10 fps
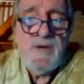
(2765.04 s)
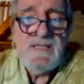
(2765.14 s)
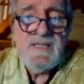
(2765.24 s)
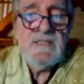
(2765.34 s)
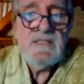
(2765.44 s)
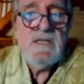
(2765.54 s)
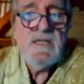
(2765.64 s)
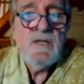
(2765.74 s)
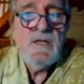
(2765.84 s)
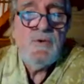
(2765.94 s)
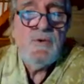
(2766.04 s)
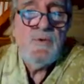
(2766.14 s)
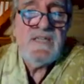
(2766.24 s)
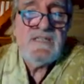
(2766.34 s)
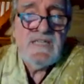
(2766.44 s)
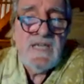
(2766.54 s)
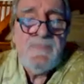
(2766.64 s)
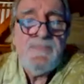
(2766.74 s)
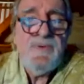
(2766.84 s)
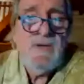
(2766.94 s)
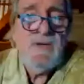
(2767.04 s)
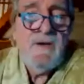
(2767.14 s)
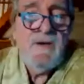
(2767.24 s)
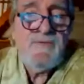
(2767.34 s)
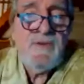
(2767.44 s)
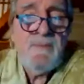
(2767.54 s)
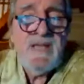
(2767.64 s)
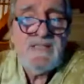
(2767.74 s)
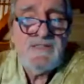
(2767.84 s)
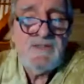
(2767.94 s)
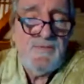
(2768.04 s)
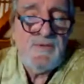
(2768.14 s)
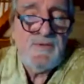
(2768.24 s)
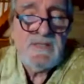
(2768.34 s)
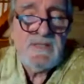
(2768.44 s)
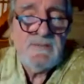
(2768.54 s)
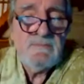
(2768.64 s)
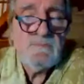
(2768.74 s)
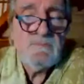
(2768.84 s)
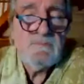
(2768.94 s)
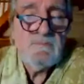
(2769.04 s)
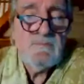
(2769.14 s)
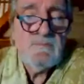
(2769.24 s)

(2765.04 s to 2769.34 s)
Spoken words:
many ways to escape from that suffering.